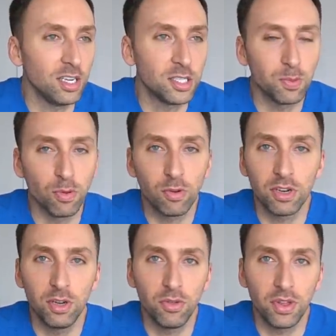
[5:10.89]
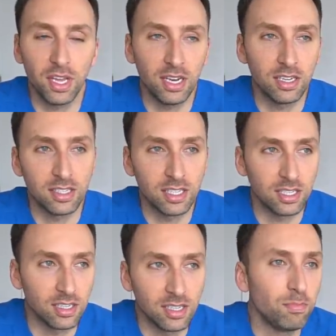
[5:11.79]
explore new things
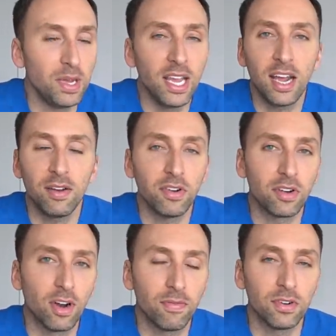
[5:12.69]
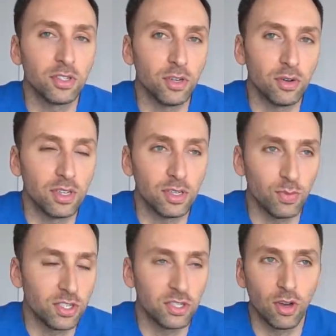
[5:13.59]
and be out of your comfort zone,
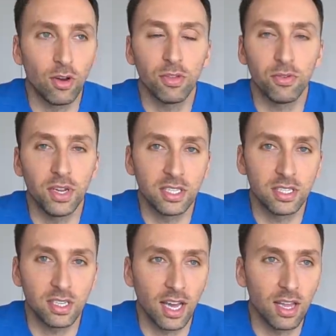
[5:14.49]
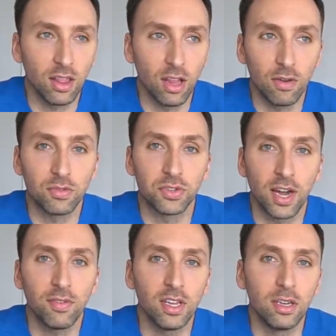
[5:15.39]
which is all the reasons I love
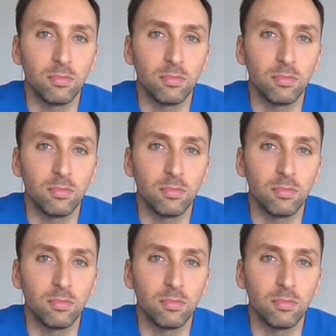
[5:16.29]
traveling,